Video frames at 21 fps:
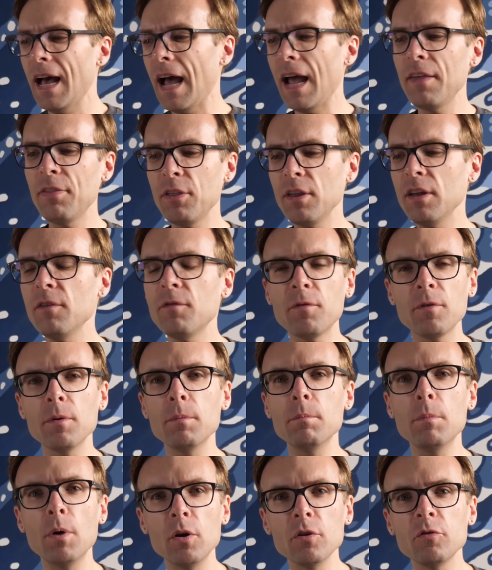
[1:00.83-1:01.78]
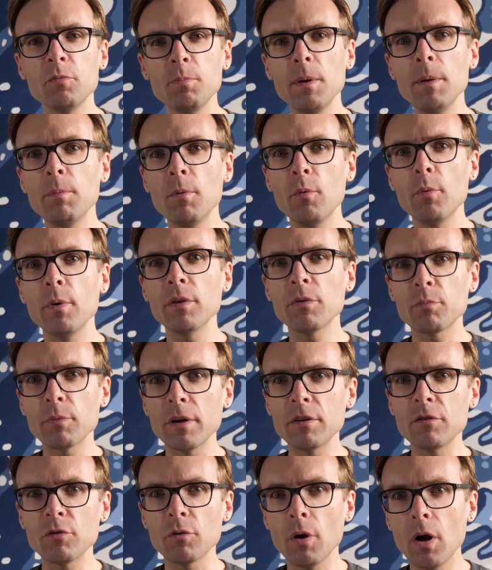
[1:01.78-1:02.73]
I think for most people with
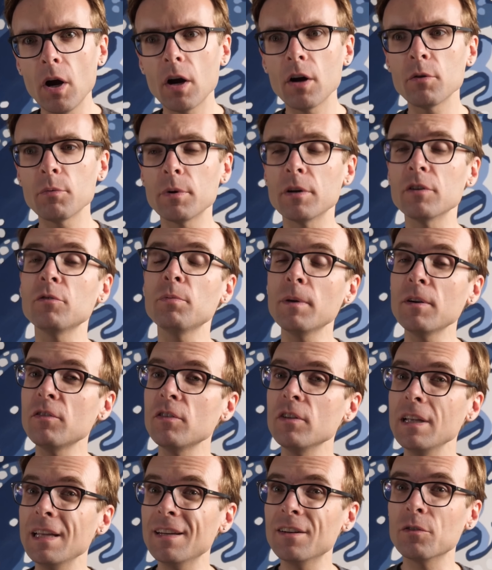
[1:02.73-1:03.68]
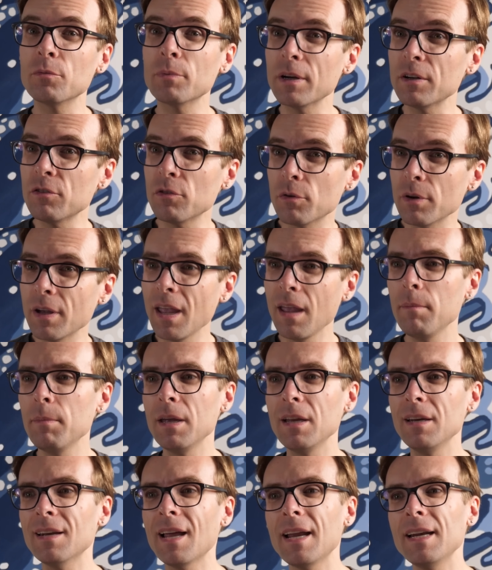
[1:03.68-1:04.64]
retro hardware, especially into retro
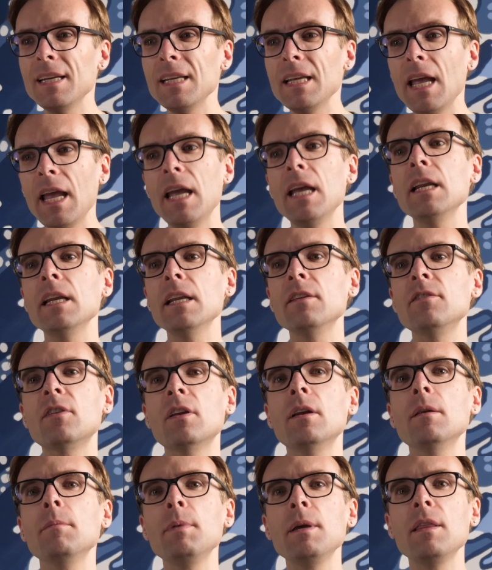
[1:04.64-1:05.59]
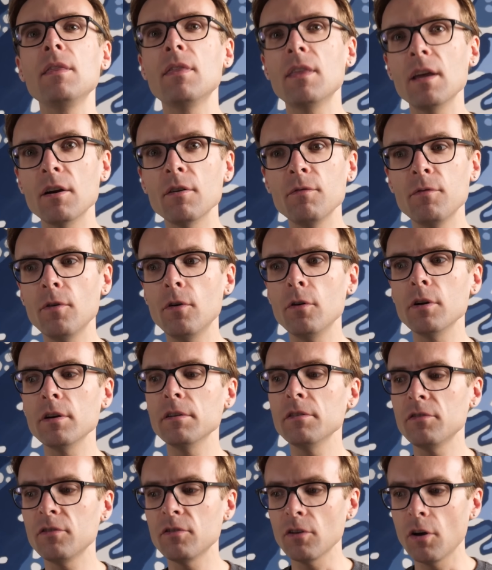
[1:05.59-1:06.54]
gaming, ninety-eight is going to be their
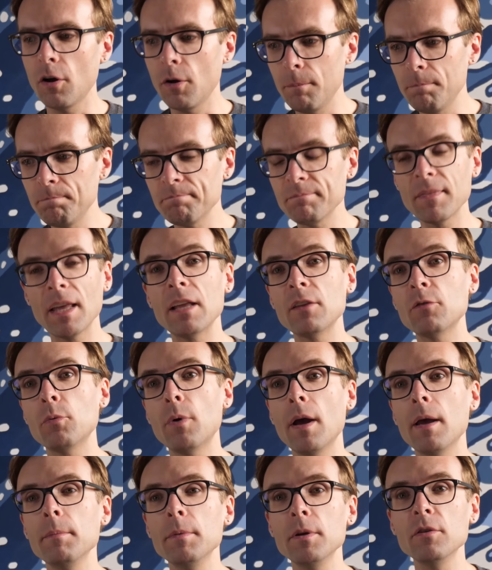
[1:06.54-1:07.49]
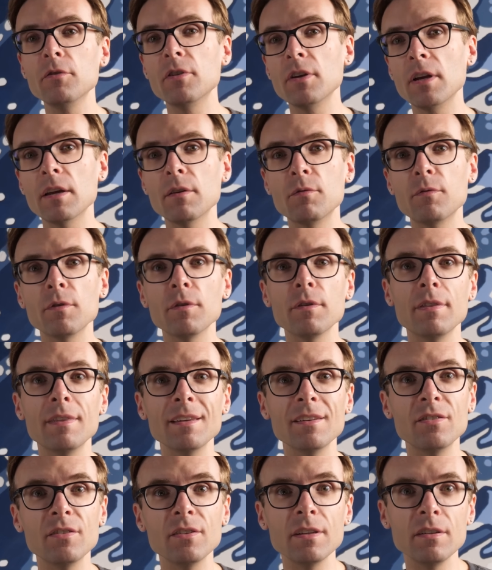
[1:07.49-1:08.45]
focus, so that's why I'm using it for
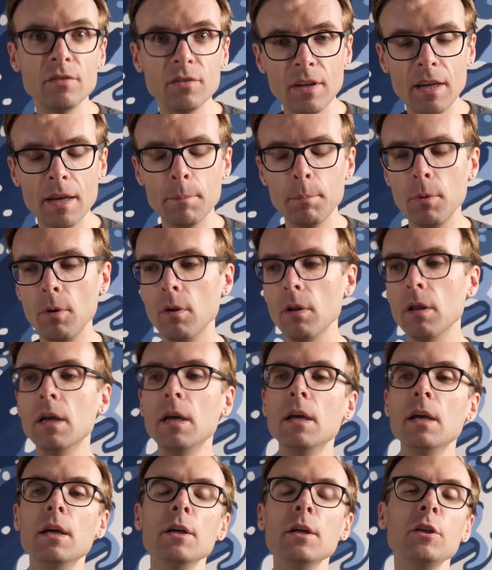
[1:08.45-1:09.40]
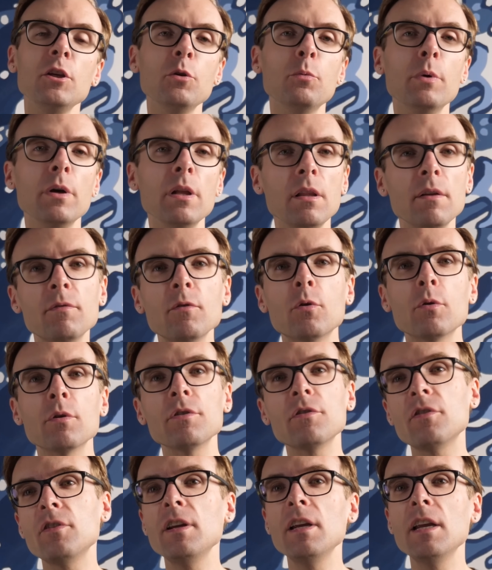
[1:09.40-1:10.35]
this example. You will, of
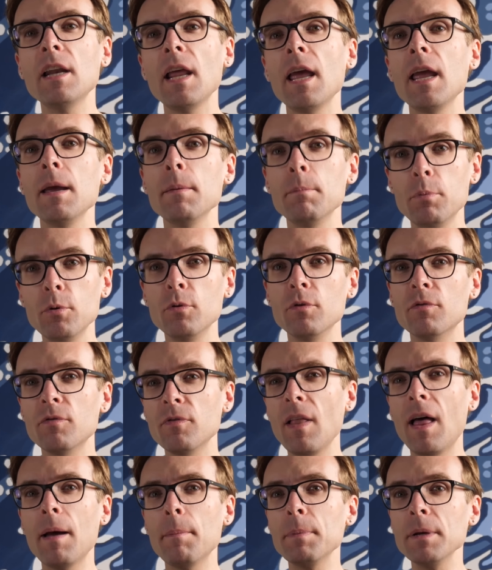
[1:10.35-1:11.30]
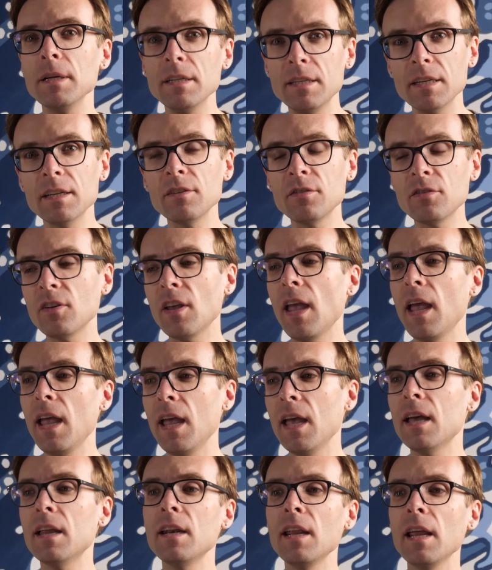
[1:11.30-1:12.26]
course, need a boot floppy disk
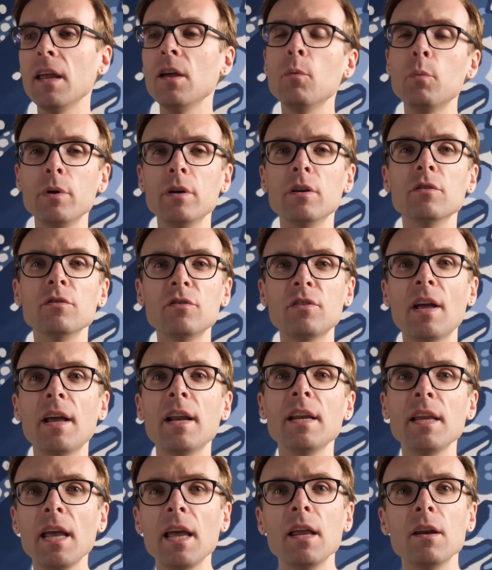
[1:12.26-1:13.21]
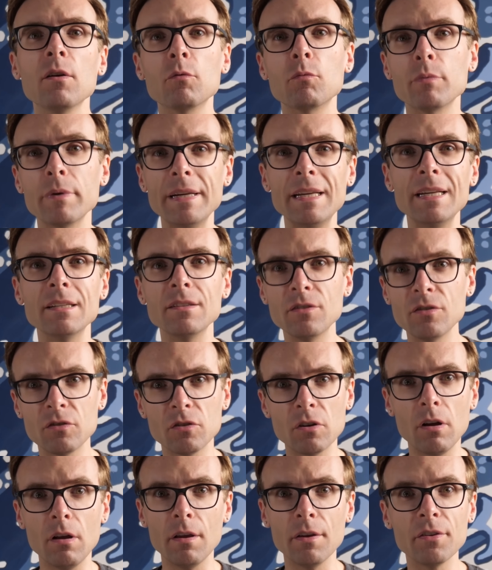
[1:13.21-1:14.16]
and a Windows ninety-eight
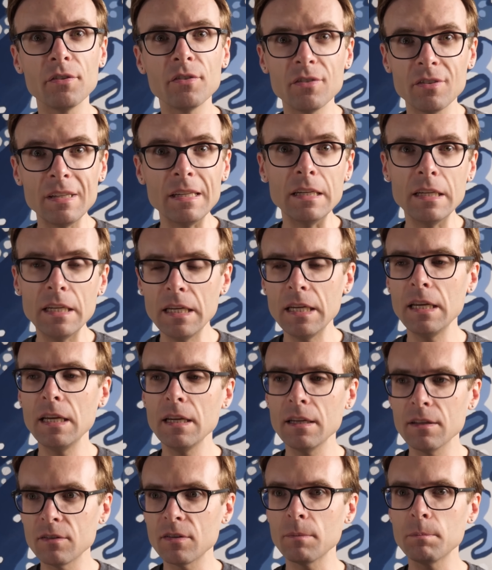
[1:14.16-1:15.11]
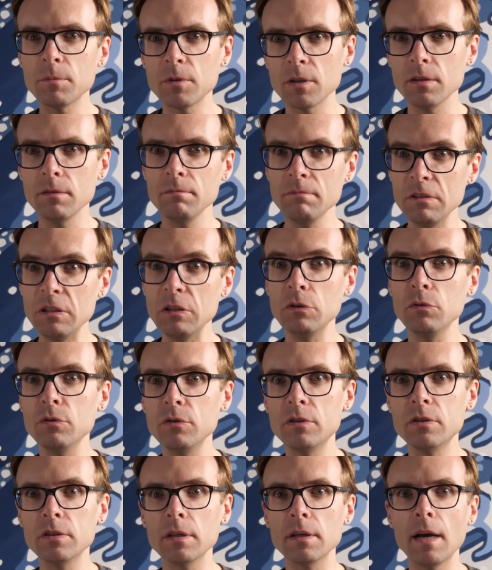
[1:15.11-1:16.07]
reinstall C D. It's up to
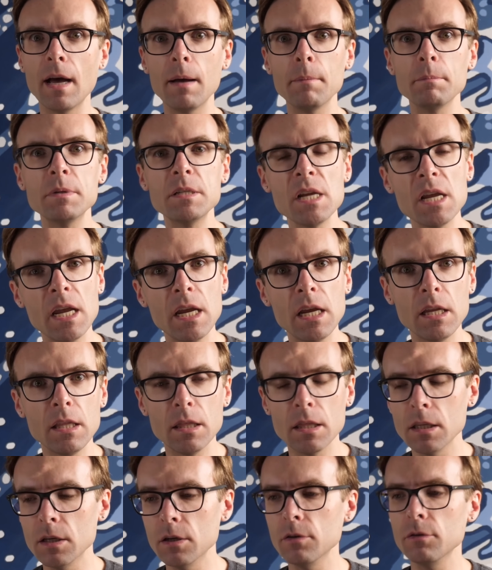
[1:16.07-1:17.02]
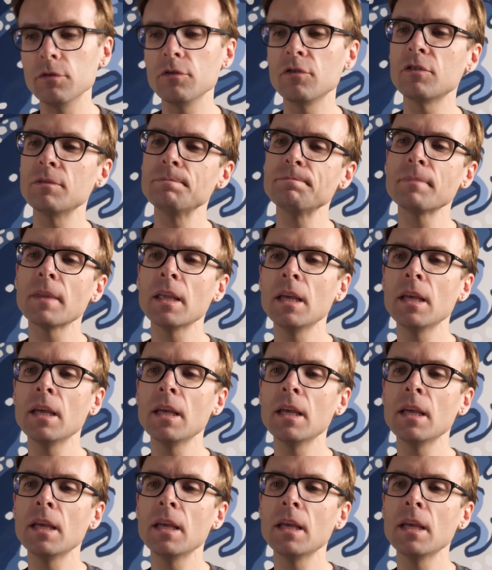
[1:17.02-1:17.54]
you to obtain those.